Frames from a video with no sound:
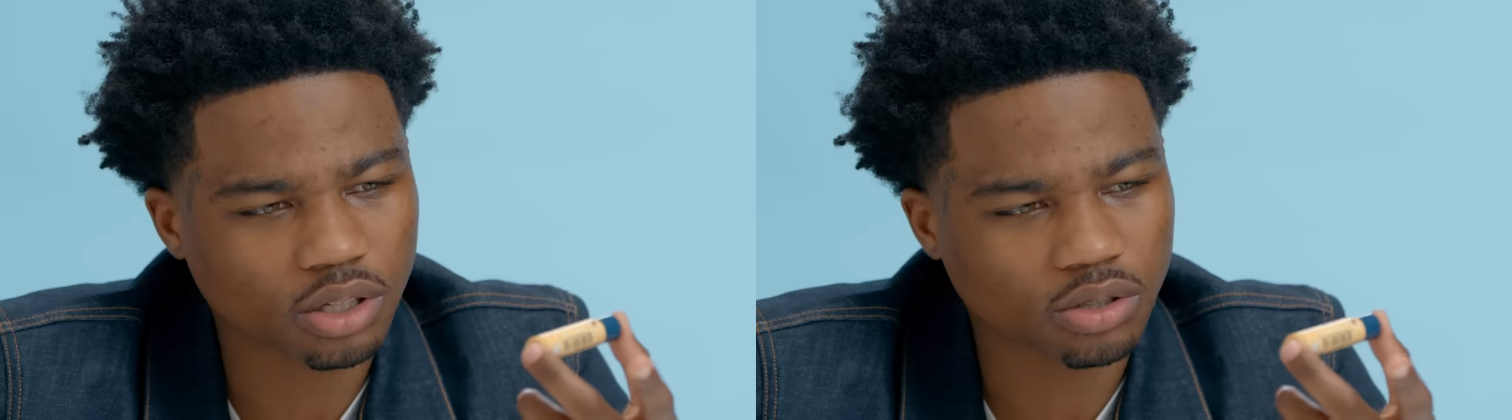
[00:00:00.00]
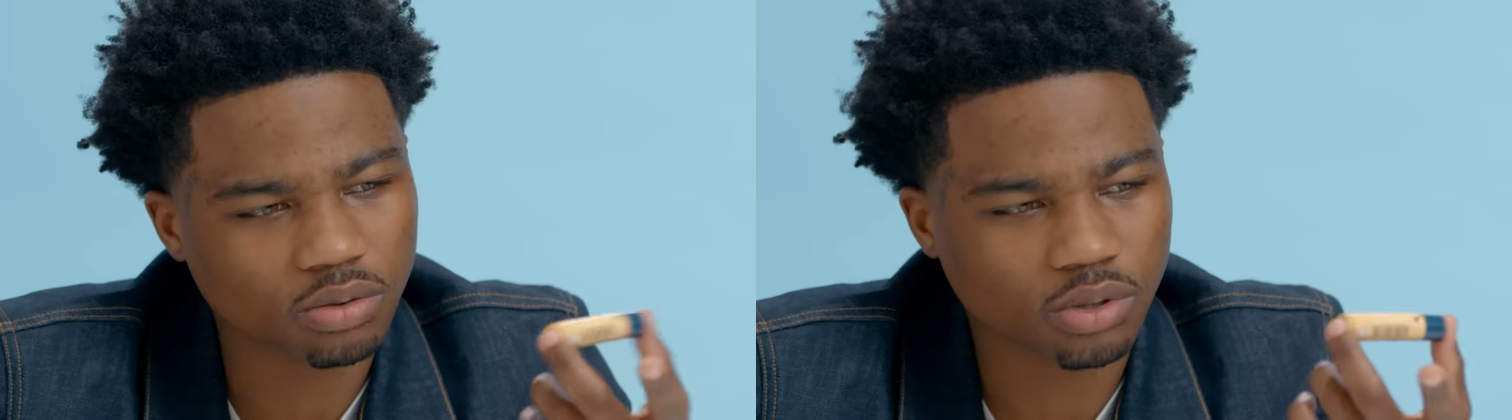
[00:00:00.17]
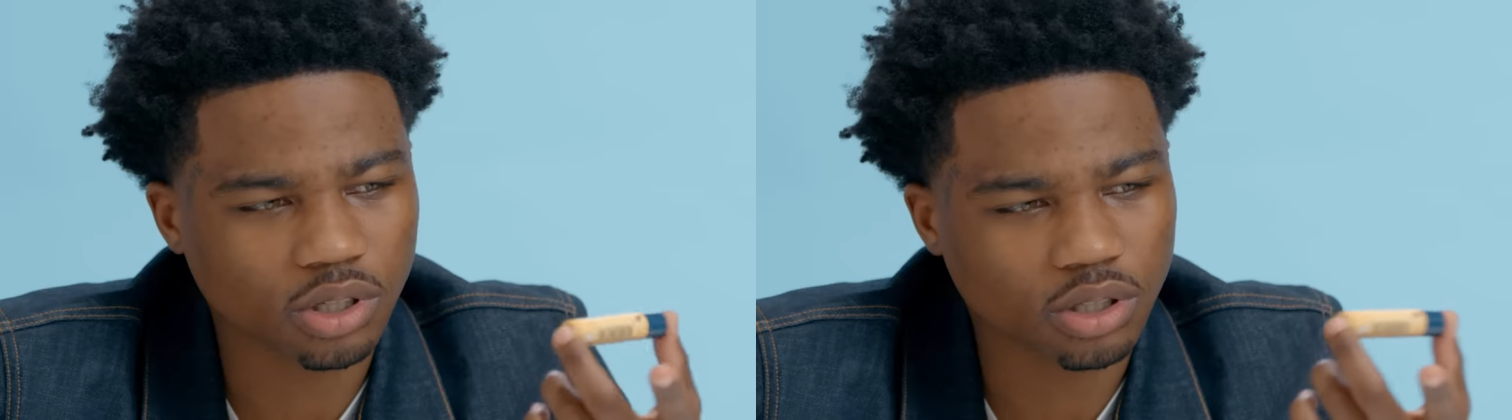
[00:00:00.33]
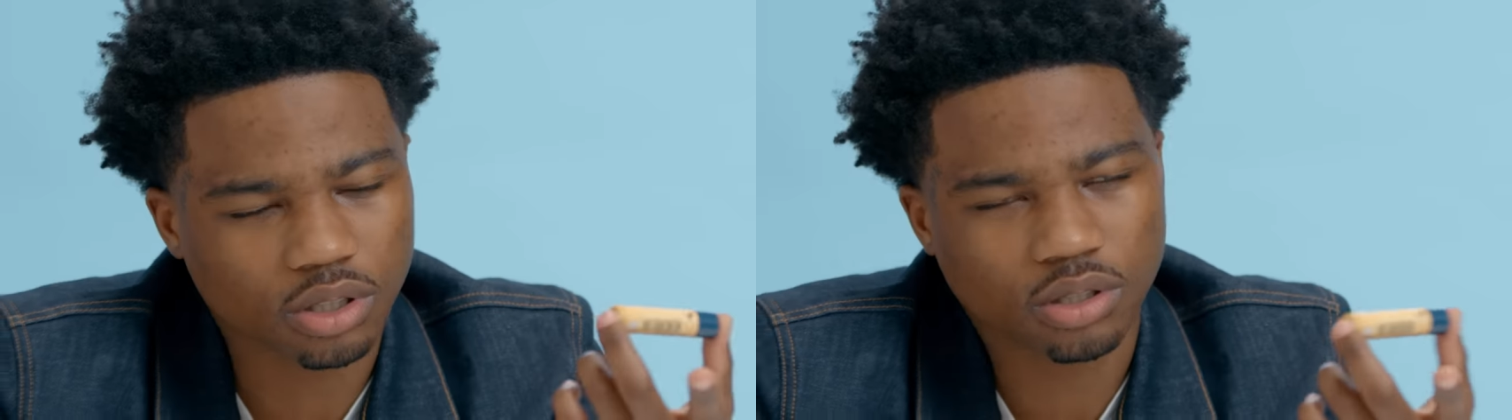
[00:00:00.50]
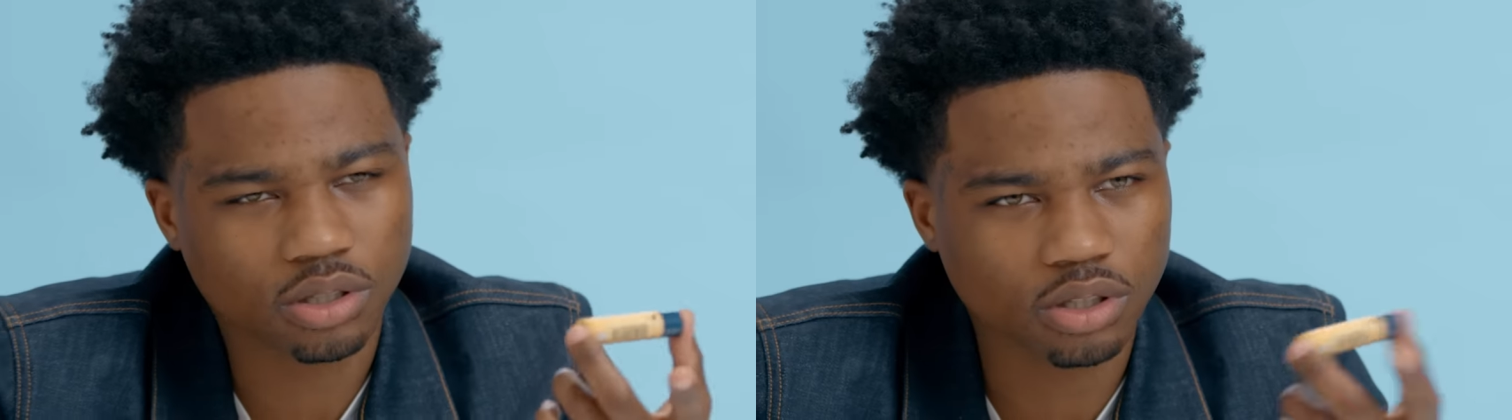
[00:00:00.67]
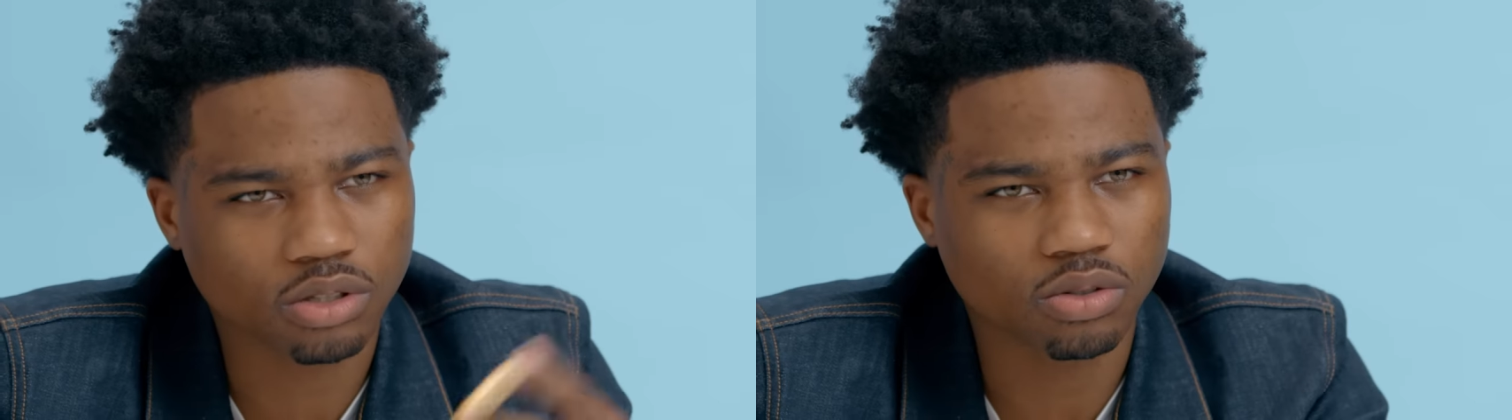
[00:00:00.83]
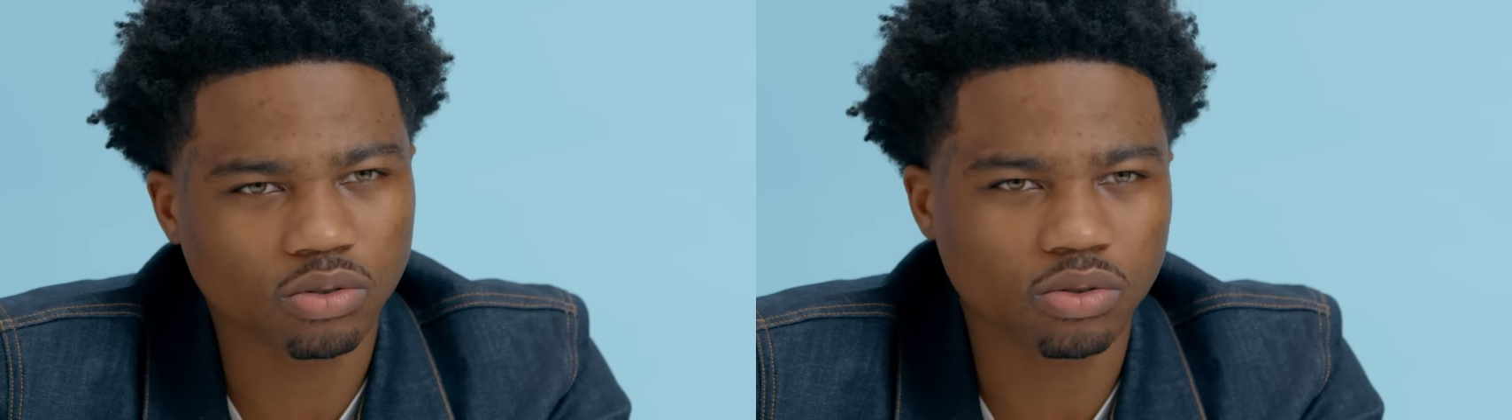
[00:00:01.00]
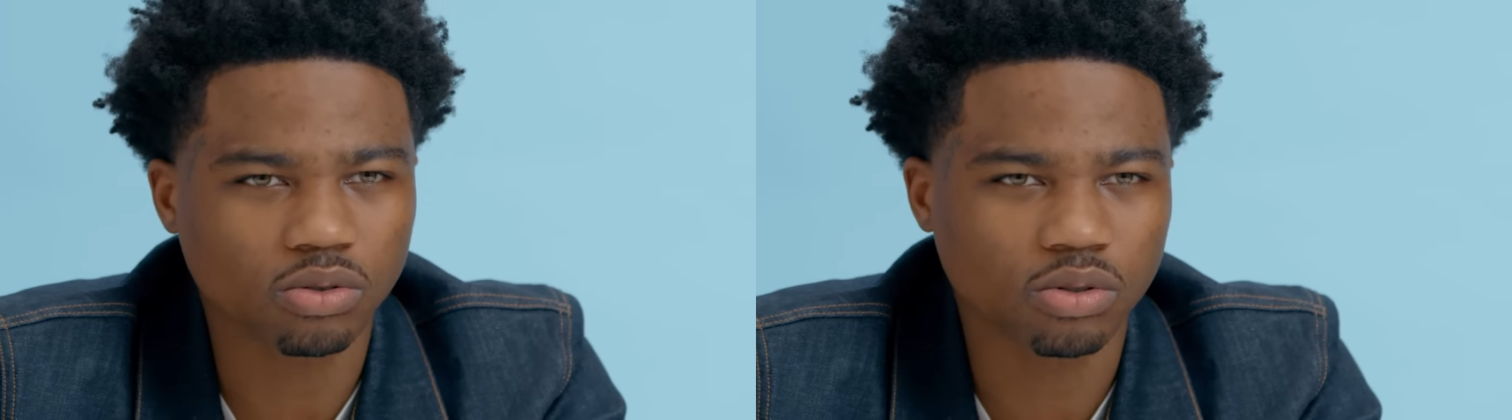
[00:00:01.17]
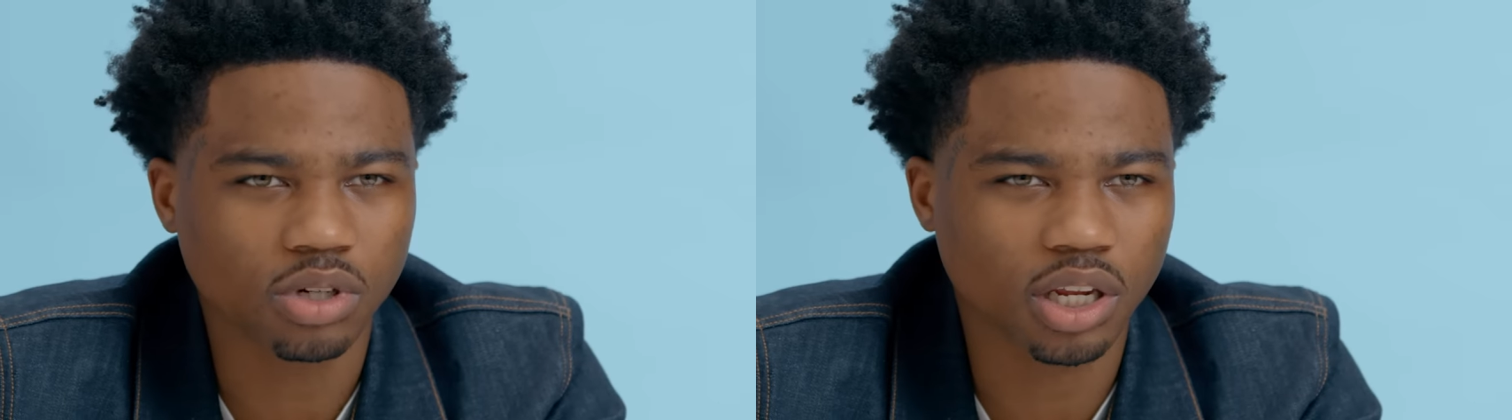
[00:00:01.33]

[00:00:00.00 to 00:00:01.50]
like a sweet, it's cool.